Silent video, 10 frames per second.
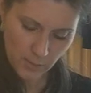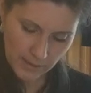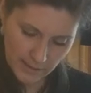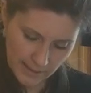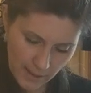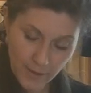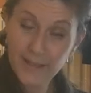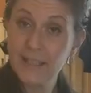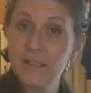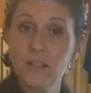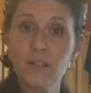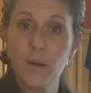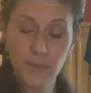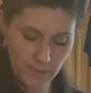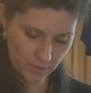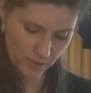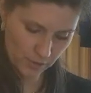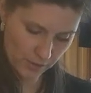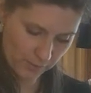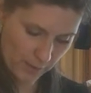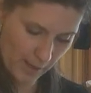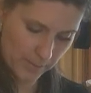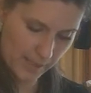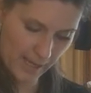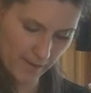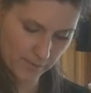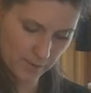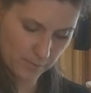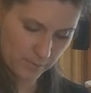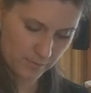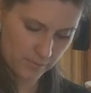You want to get out any little lumps of sugar if you happen to have them.